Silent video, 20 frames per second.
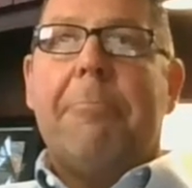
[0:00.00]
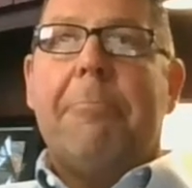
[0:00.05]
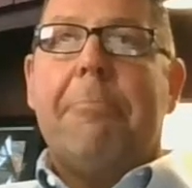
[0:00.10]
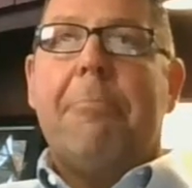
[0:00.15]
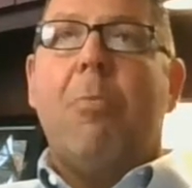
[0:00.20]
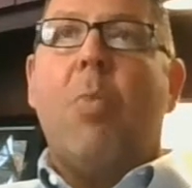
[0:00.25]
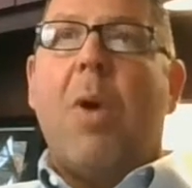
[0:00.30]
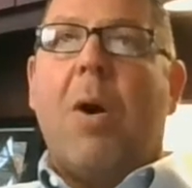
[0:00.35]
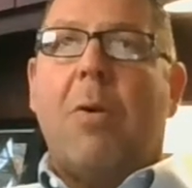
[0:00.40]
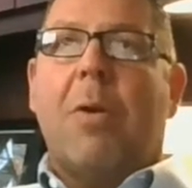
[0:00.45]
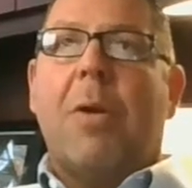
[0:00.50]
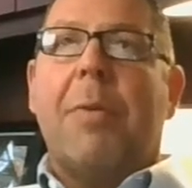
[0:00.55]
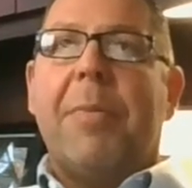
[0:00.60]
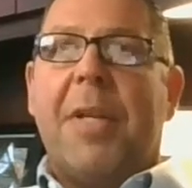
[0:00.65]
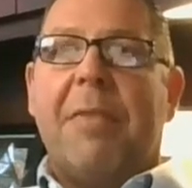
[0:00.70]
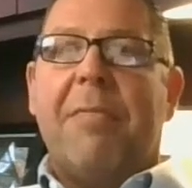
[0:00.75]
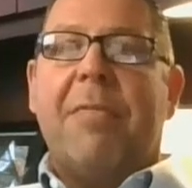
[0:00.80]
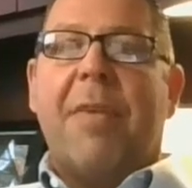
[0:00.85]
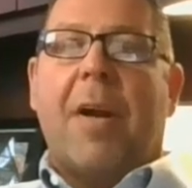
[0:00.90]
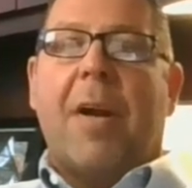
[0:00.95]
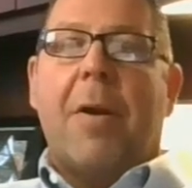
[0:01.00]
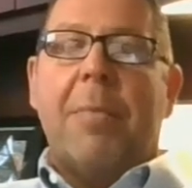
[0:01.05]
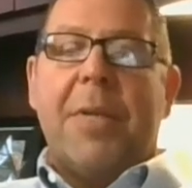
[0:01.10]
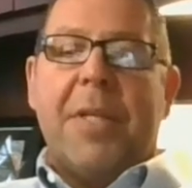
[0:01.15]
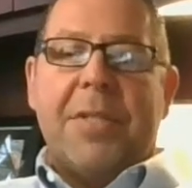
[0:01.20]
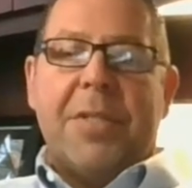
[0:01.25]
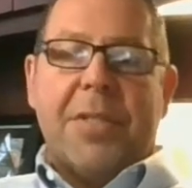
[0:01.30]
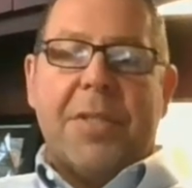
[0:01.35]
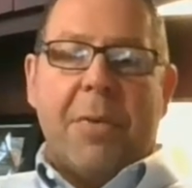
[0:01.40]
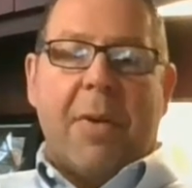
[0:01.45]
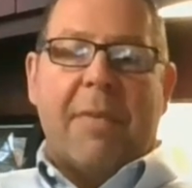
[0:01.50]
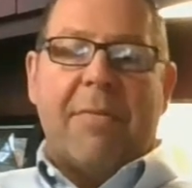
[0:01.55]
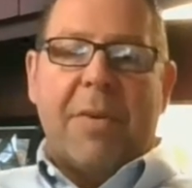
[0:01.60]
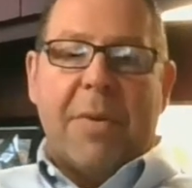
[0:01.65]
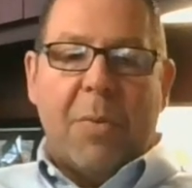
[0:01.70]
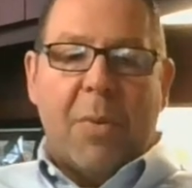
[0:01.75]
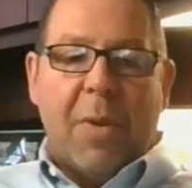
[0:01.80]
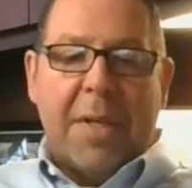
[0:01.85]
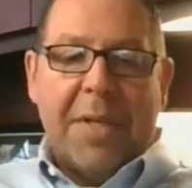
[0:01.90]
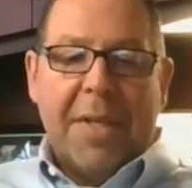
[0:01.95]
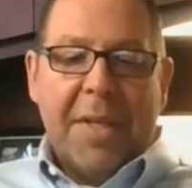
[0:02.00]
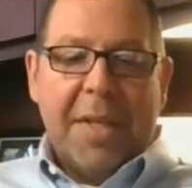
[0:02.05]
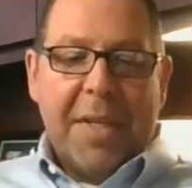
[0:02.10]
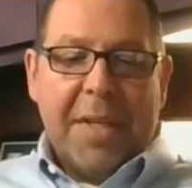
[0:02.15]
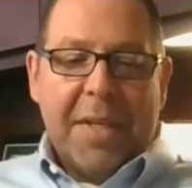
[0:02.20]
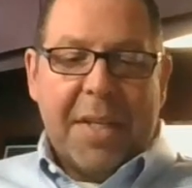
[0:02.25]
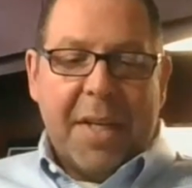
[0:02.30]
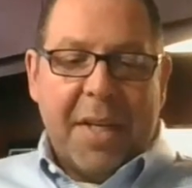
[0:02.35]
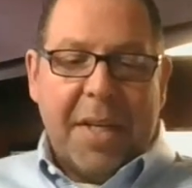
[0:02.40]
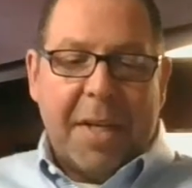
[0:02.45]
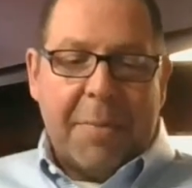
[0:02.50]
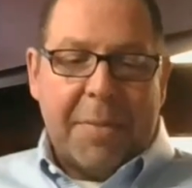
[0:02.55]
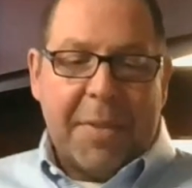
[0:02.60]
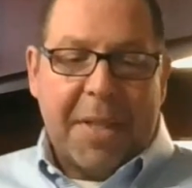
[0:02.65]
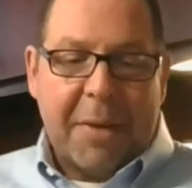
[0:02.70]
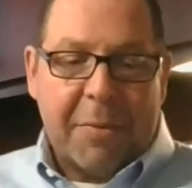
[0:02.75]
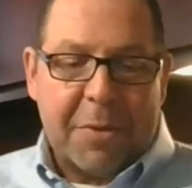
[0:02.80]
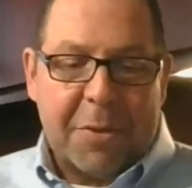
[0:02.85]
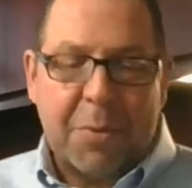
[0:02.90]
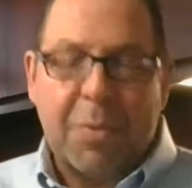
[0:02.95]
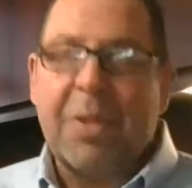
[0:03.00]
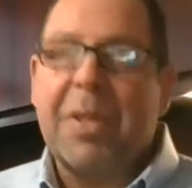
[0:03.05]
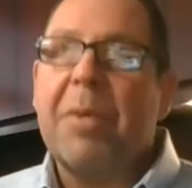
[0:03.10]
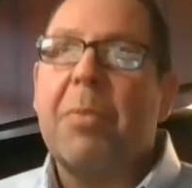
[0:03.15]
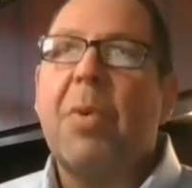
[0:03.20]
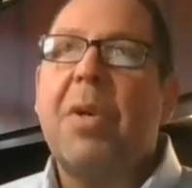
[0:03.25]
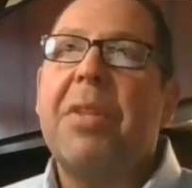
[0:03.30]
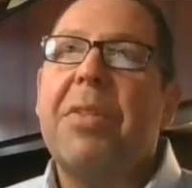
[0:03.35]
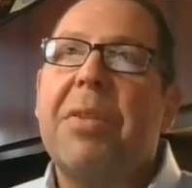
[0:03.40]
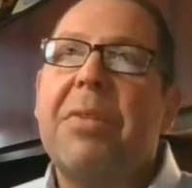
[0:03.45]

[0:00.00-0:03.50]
welcoming environment, so everyone, and that was really one of the